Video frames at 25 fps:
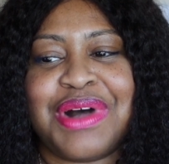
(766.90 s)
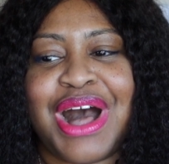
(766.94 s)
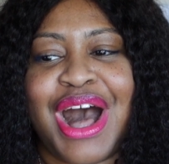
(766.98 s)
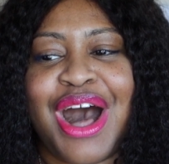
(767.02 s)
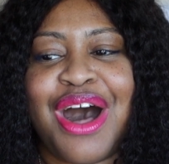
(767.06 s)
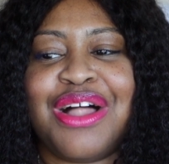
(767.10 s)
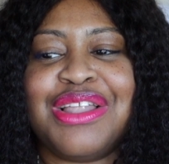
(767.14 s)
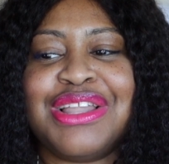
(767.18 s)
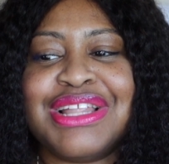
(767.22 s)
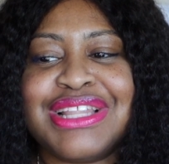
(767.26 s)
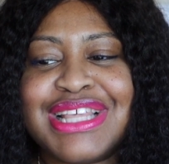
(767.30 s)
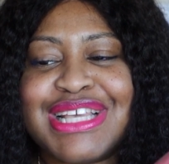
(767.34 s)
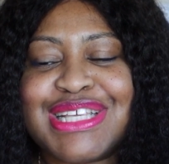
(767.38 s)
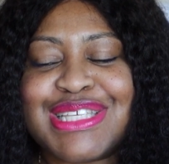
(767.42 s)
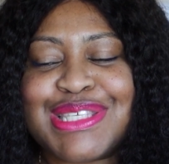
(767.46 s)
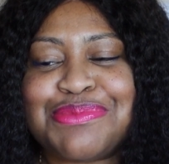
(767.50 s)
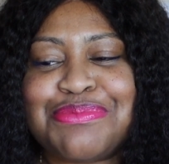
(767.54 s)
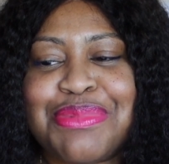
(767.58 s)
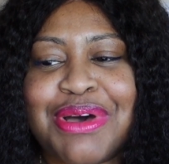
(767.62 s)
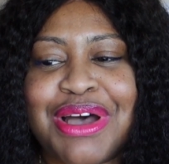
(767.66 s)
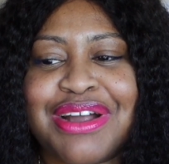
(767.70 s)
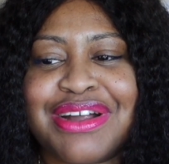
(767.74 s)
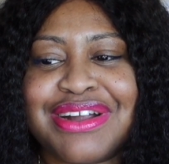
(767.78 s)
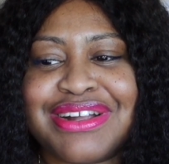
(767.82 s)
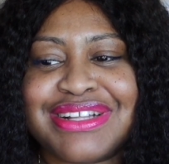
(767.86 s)
all of these
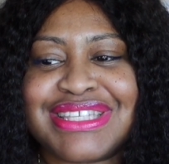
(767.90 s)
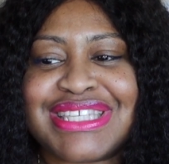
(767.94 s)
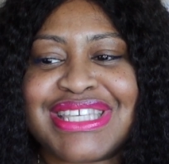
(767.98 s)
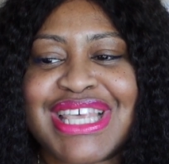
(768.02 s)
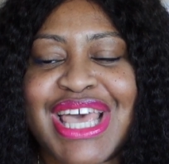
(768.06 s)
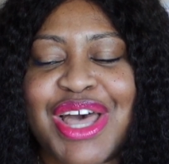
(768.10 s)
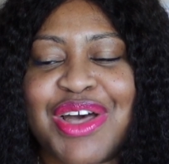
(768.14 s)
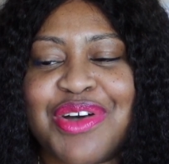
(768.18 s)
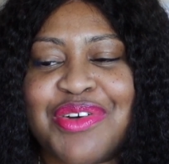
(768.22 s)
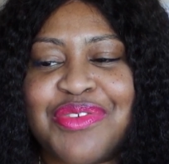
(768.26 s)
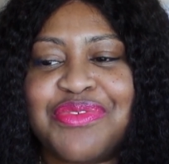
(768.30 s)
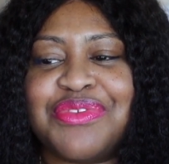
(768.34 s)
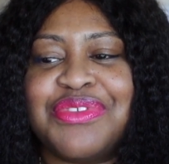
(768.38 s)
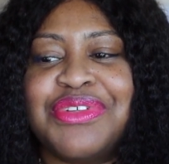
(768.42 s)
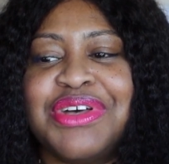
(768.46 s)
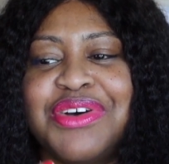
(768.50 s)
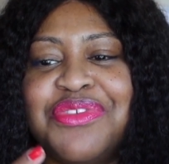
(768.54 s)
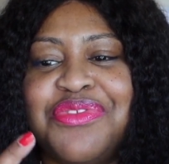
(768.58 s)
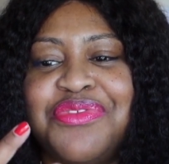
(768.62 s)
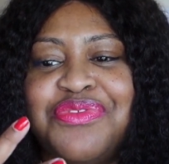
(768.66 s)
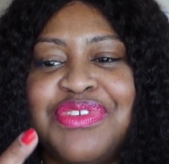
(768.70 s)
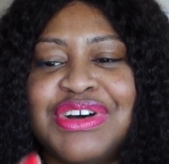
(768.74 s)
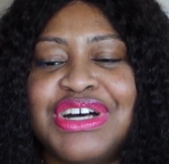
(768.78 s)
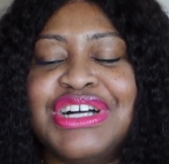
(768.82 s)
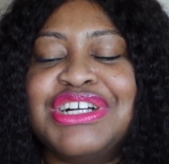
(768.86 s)
parts have a
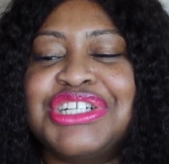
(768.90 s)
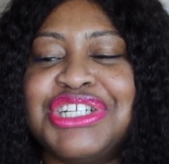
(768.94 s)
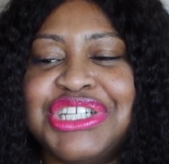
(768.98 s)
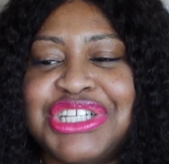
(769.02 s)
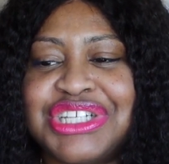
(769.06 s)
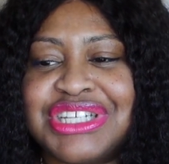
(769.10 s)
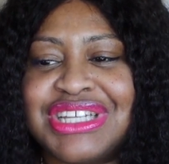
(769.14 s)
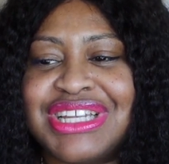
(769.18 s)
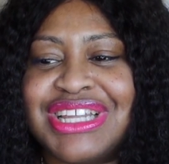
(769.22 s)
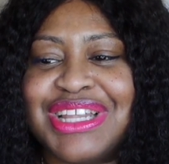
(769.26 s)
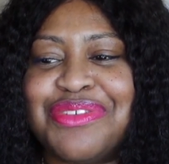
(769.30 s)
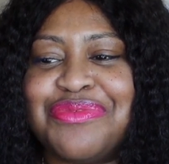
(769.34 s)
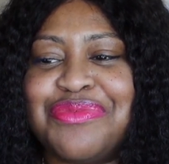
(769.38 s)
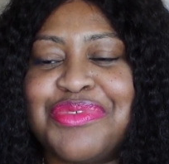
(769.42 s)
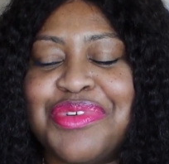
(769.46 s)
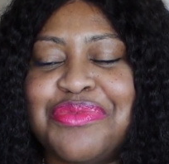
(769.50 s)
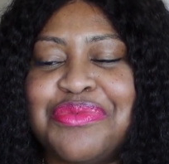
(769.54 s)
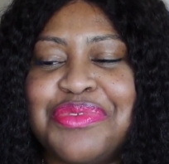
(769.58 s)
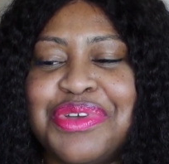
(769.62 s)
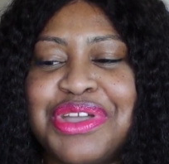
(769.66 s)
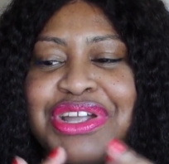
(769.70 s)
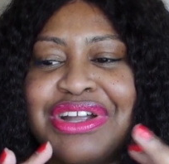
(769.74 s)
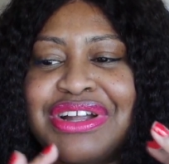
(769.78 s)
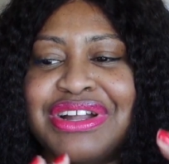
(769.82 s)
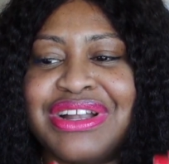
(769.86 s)
function. And when
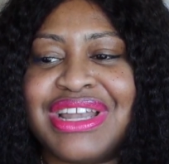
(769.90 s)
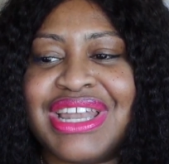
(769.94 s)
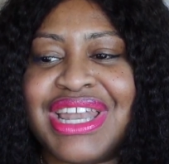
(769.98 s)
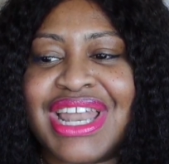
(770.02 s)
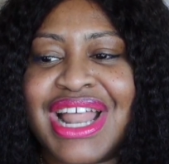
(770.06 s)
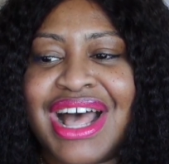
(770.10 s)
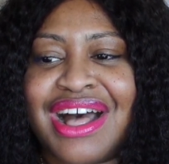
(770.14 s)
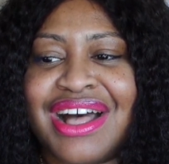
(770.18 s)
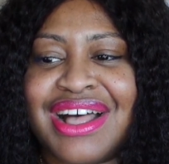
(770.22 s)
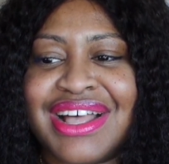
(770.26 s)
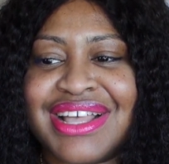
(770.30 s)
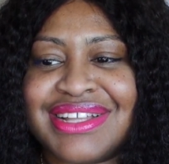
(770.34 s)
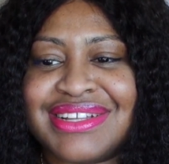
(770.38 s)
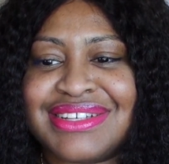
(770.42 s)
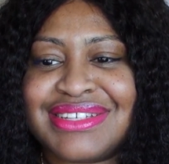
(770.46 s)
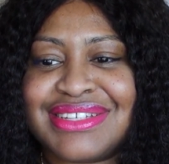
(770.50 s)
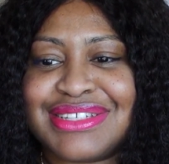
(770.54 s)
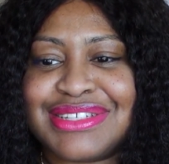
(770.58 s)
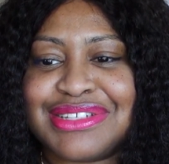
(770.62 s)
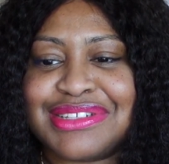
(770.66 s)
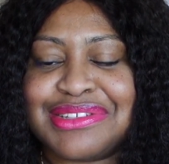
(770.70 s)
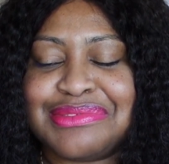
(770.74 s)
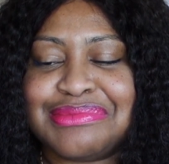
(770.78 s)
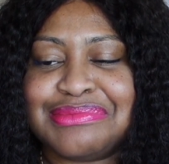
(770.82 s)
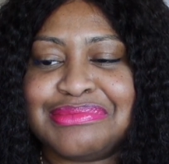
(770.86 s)
we are
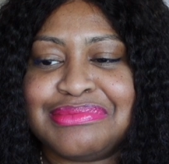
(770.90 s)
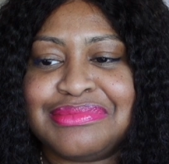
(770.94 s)
not